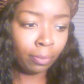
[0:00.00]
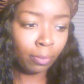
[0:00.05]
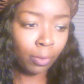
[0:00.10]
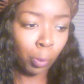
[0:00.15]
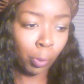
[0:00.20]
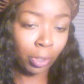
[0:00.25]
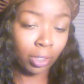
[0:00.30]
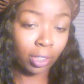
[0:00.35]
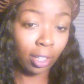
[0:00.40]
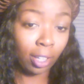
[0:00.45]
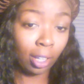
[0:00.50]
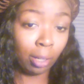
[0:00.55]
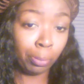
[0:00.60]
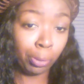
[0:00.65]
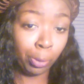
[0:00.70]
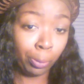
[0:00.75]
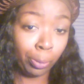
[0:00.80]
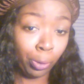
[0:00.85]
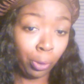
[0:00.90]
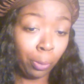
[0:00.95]
Once again,
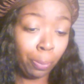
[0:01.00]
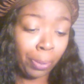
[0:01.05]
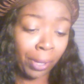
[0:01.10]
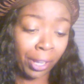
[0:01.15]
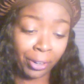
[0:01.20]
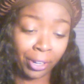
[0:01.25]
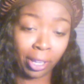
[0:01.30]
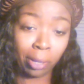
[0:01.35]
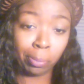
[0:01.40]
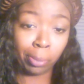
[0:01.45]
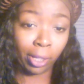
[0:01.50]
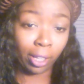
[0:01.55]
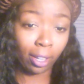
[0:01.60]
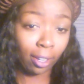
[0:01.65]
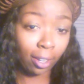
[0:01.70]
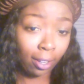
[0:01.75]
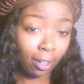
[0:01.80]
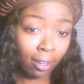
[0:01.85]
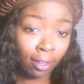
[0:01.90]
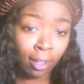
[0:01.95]
boo-boo, period,
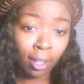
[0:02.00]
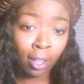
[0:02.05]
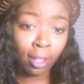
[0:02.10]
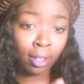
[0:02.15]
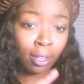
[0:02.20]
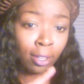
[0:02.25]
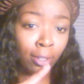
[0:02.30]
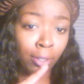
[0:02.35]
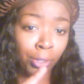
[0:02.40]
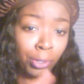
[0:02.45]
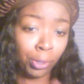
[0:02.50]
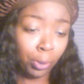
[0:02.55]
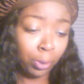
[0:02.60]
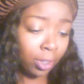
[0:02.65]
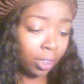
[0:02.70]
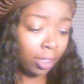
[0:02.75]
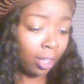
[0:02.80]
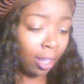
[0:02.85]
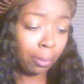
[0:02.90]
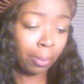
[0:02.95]
blood, used
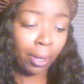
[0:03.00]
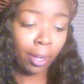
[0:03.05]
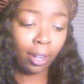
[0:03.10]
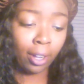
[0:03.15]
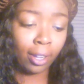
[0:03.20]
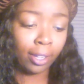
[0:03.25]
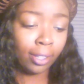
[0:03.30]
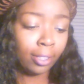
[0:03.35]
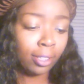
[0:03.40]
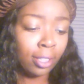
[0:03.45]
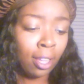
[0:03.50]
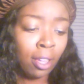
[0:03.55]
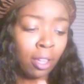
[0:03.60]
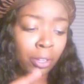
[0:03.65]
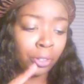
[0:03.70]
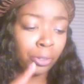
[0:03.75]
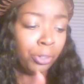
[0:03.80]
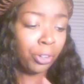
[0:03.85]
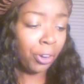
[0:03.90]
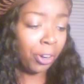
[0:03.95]
tampons,
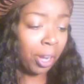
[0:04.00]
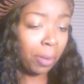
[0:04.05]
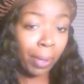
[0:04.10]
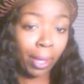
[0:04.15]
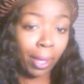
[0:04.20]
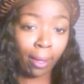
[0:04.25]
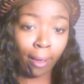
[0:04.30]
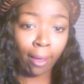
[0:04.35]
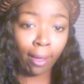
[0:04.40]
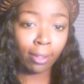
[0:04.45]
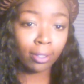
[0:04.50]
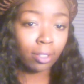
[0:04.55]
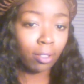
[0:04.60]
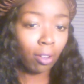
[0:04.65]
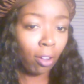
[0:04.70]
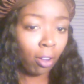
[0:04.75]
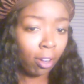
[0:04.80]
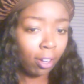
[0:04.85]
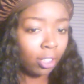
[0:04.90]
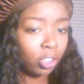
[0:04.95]
dirty pads,
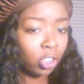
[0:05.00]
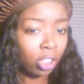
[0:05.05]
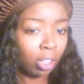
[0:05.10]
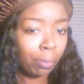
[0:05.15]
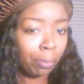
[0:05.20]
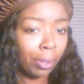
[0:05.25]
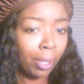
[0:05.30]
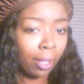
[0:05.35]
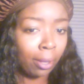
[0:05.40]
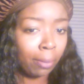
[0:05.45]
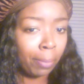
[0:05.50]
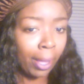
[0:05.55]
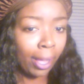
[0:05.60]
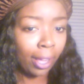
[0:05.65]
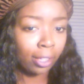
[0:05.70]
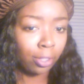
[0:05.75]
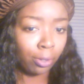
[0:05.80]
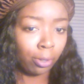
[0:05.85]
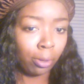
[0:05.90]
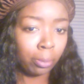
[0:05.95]
all that shit be in
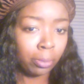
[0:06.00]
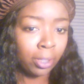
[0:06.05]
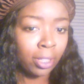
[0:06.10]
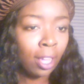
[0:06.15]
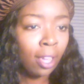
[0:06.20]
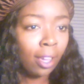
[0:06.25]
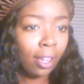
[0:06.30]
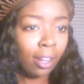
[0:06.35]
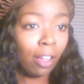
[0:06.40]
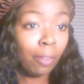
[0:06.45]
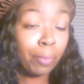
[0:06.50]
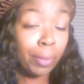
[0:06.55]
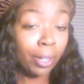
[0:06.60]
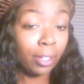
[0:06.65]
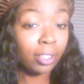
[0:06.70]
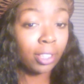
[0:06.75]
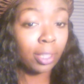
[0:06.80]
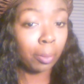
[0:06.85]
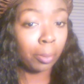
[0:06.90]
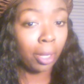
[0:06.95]
bathrooms. And I've been in
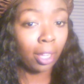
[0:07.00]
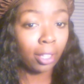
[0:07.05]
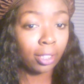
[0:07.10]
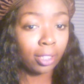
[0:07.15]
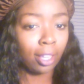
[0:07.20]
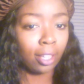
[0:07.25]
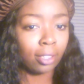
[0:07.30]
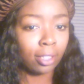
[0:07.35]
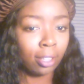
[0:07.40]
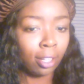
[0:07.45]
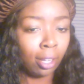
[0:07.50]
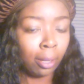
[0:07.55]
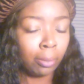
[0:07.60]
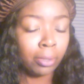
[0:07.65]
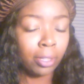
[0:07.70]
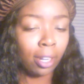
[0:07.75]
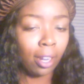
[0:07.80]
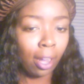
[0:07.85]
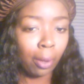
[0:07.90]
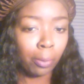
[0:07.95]
some nice-ass clubs,
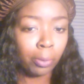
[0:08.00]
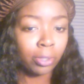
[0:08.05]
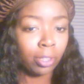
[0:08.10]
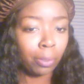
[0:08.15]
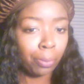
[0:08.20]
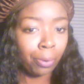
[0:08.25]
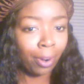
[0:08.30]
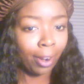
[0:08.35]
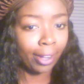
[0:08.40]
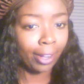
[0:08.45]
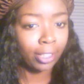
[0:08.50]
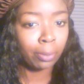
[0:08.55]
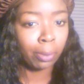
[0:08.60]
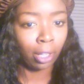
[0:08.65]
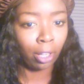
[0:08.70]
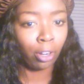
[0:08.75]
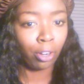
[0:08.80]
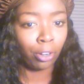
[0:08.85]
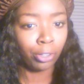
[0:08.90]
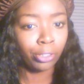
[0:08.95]
and I was surprised by the
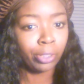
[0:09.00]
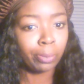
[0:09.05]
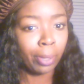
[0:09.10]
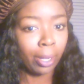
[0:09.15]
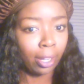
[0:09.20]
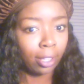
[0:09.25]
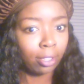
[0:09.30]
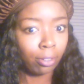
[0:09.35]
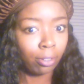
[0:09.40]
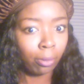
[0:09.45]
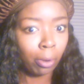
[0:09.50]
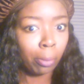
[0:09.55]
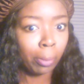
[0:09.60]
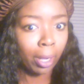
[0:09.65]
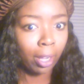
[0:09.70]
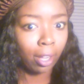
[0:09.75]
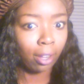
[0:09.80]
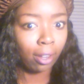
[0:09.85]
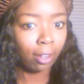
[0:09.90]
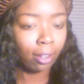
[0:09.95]
girls' bathroom. Oh, my
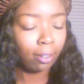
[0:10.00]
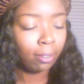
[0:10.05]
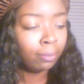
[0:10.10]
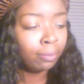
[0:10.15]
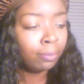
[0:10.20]
God.